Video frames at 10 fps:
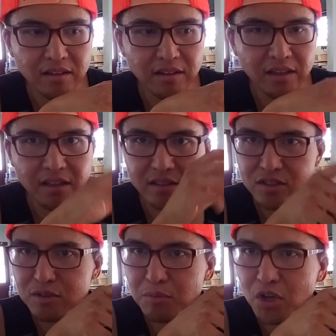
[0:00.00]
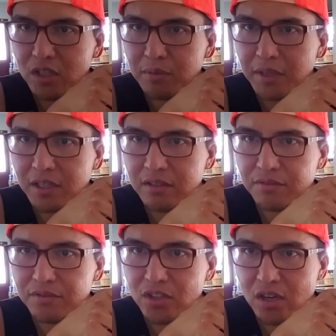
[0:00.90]
like a small amount of
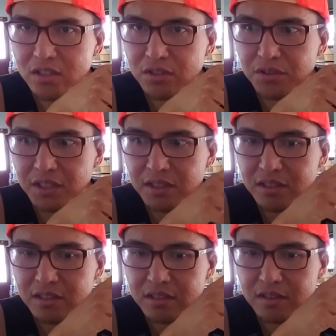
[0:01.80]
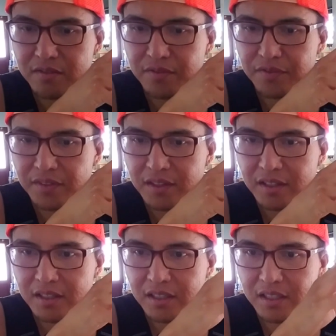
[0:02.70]
tossed greens
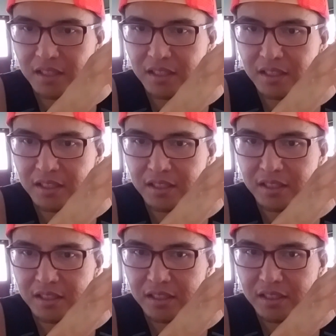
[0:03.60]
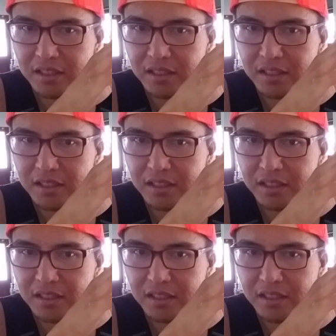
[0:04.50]
and